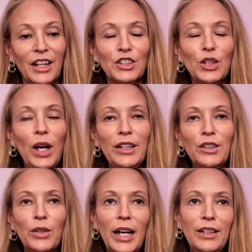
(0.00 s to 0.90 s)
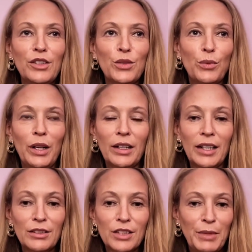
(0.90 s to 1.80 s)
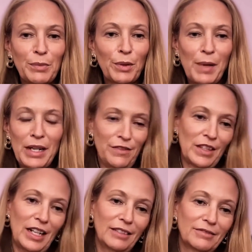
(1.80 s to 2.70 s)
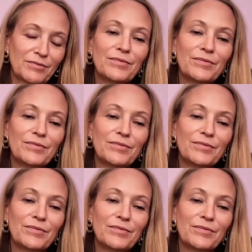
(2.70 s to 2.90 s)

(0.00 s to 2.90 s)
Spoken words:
So how does somebody prepare for that?